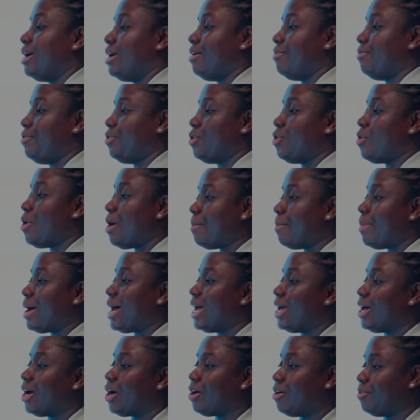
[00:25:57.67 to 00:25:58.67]
If you go and
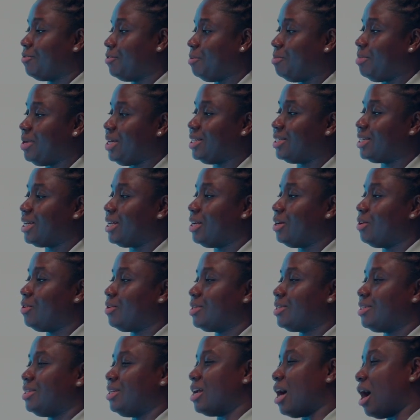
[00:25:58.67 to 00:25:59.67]
buy a coffee bean and it
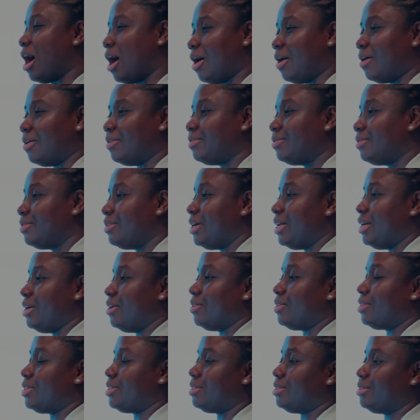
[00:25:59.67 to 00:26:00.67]
looks dull, it
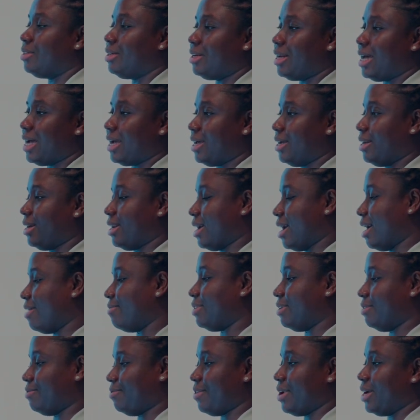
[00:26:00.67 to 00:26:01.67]
looks like they
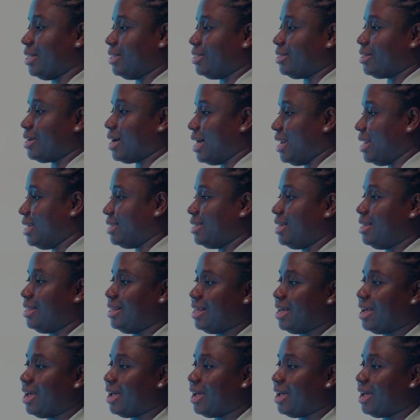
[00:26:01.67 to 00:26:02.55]
have different colors in